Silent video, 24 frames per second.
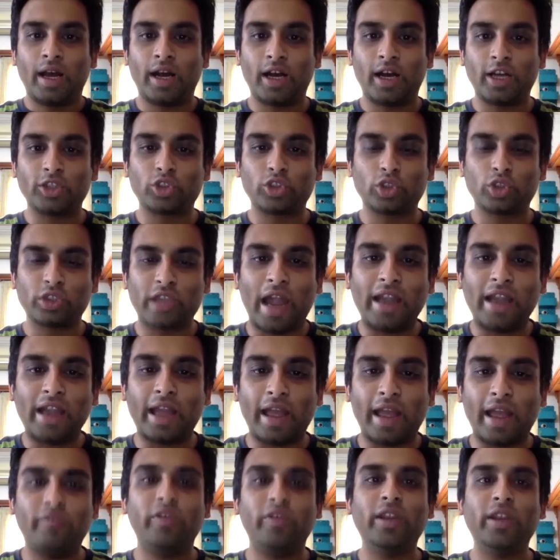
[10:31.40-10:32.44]
So that
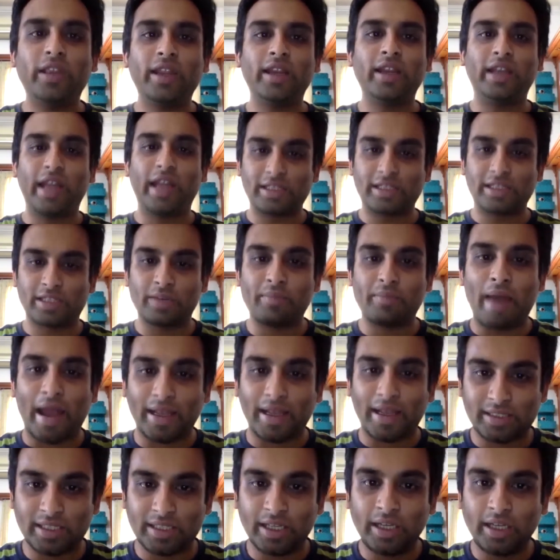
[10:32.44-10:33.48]
everything takes a
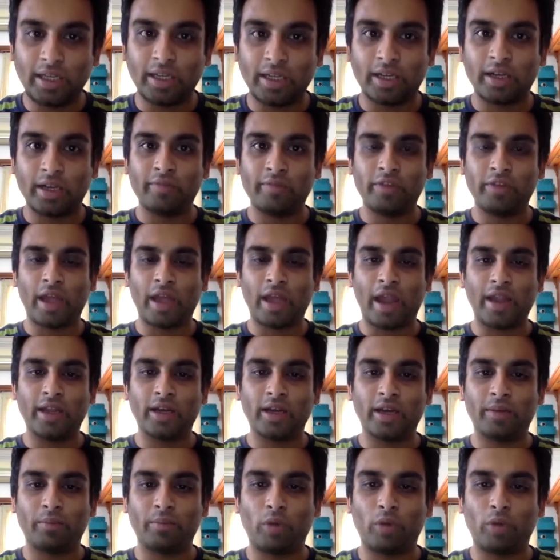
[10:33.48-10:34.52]
backseat. We had
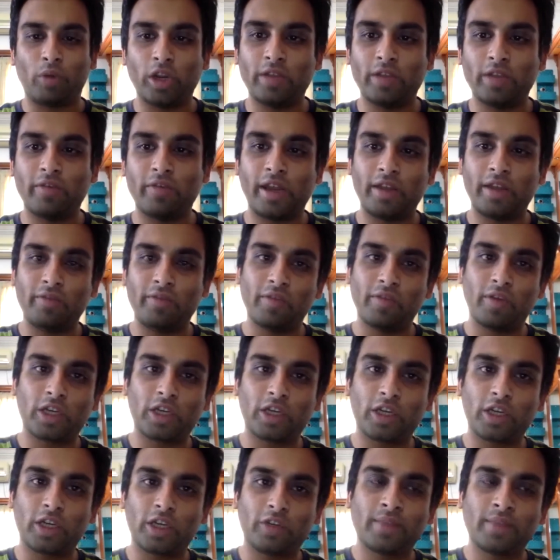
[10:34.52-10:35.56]
a model wherein we
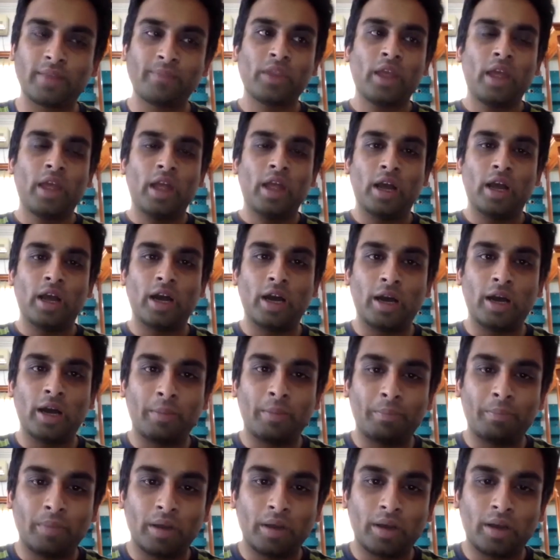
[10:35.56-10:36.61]
worked with
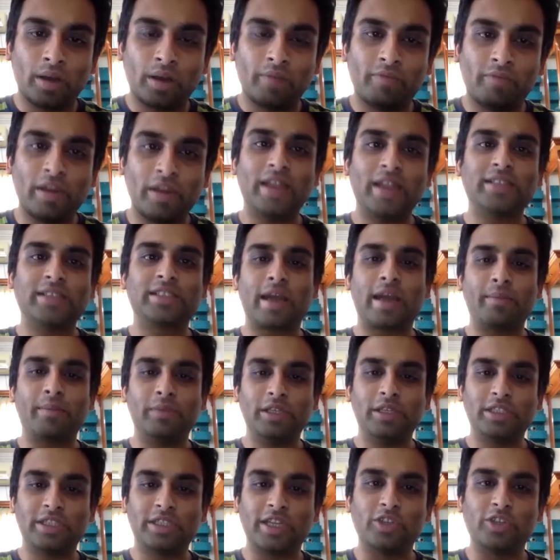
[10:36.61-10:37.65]

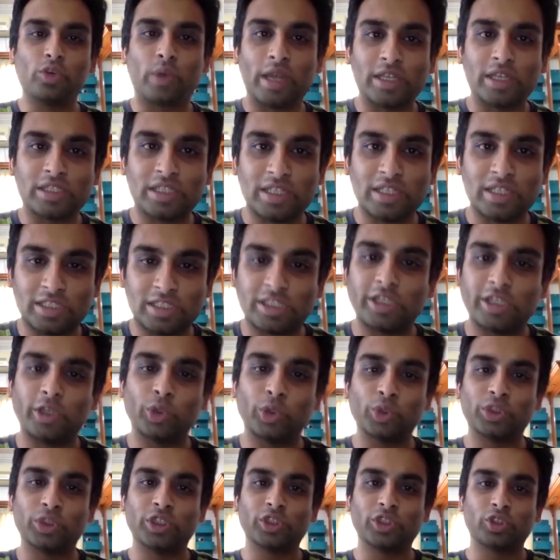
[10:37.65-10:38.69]
well-established education
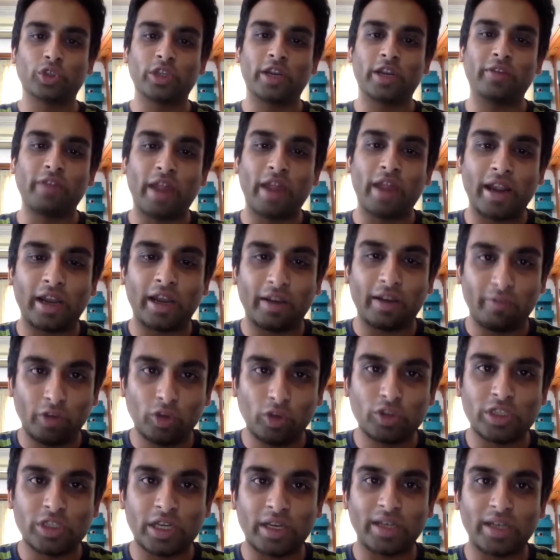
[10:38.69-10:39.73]
institutions so that we had revenue
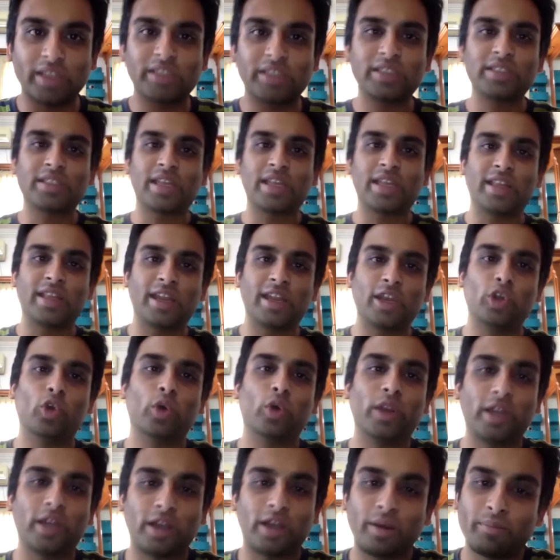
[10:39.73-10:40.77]
generations and then
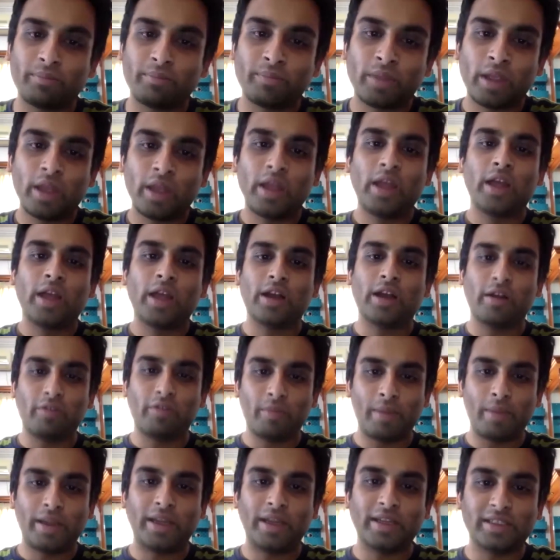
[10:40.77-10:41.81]
low-income
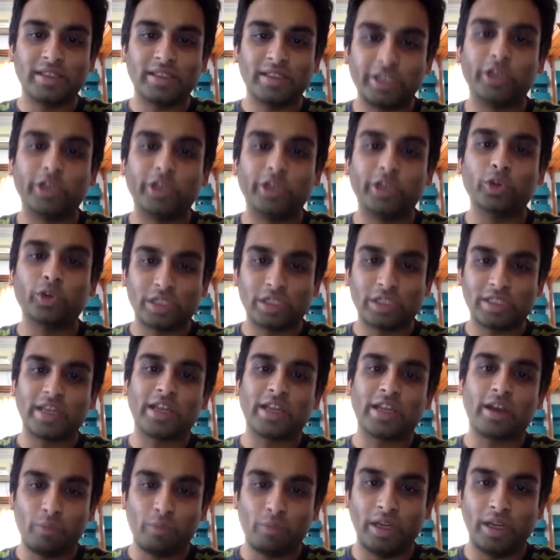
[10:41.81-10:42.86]
government institutions and
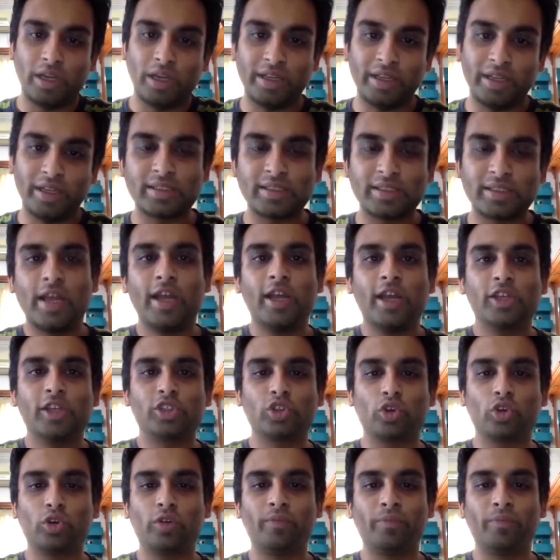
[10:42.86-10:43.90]
communities.
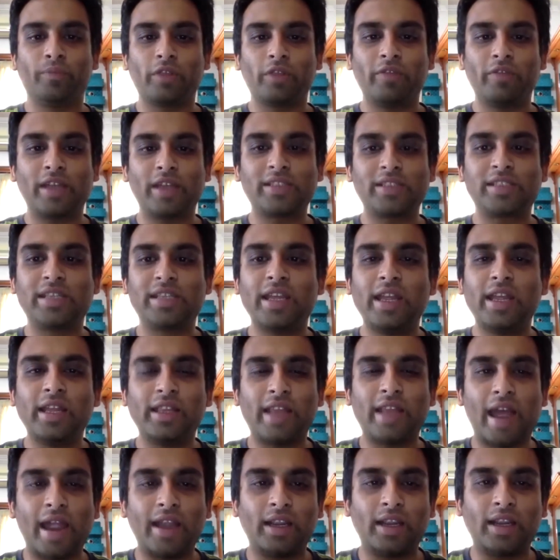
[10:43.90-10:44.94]
So we are seeing
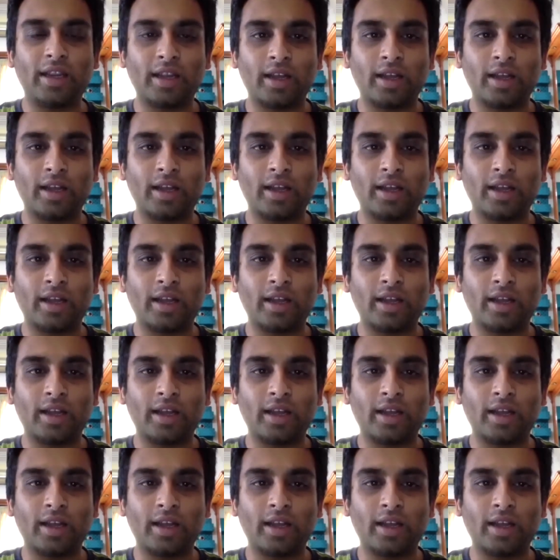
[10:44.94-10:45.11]
that,